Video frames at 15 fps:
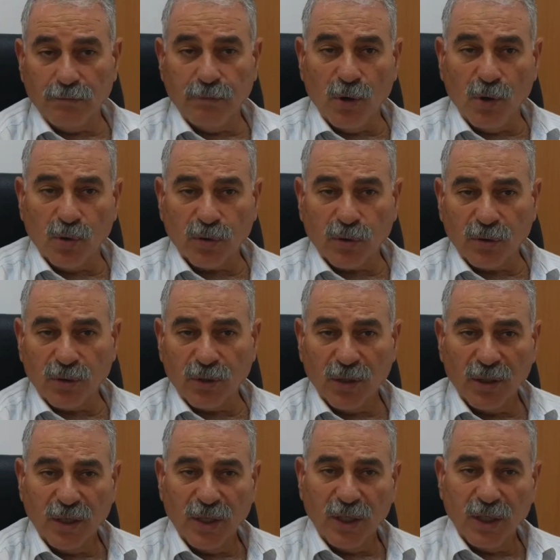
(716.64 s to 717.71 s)
both
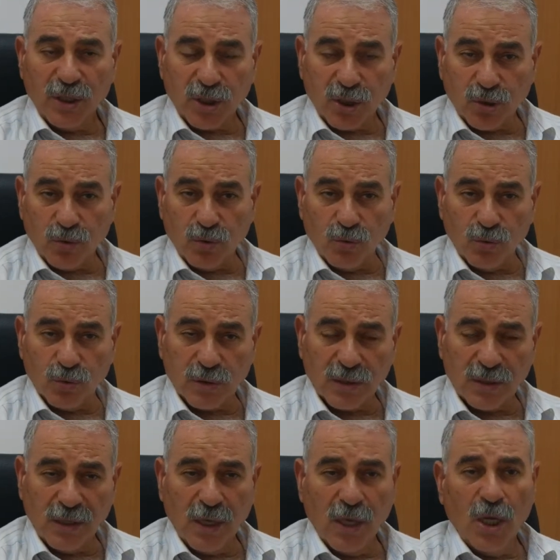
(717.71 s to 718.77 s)
schools.
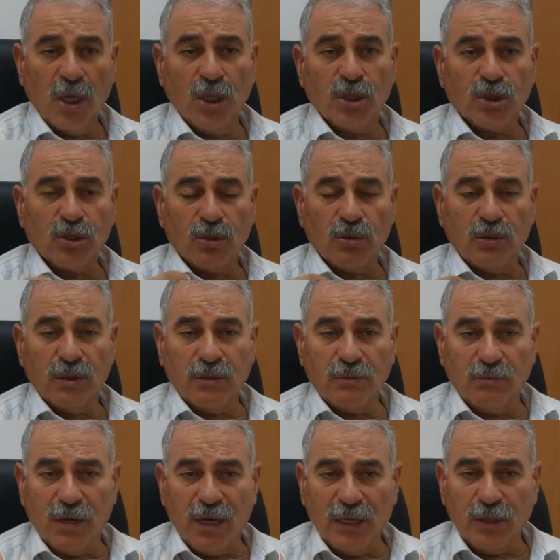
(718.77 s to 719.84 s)
So
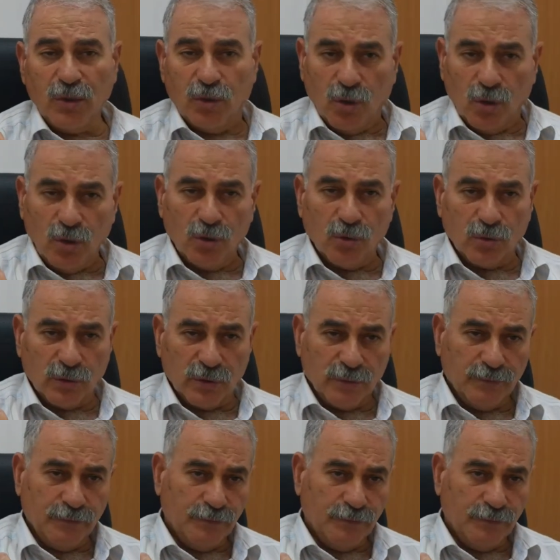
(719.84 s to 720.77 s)
in my own